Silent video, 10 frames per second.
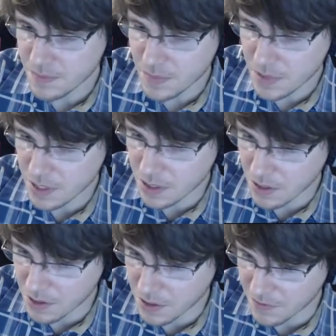so there's
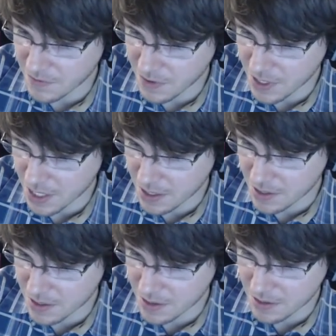our
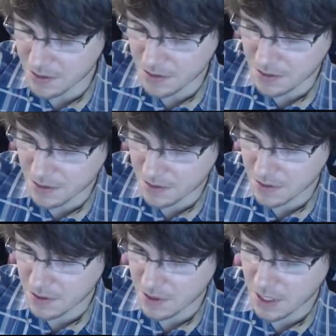vertex
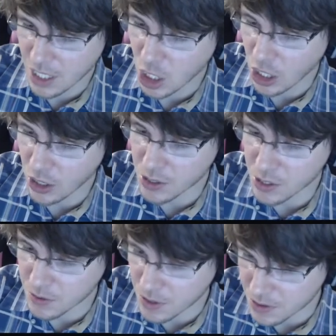our
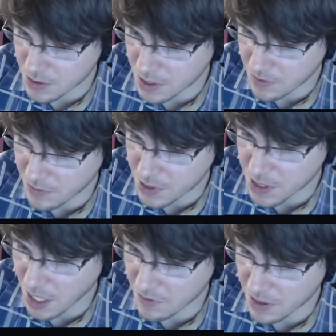zeros for
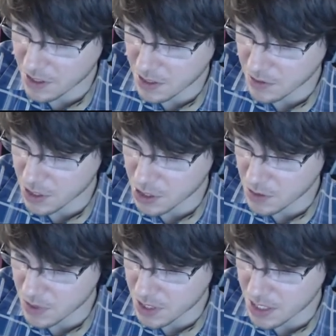solving this equation we
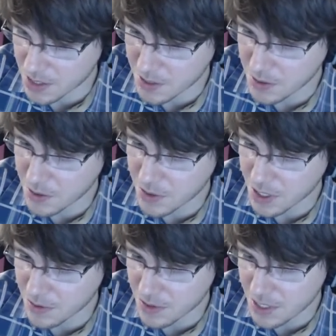set 0
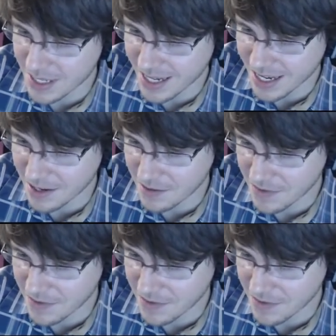equal to negative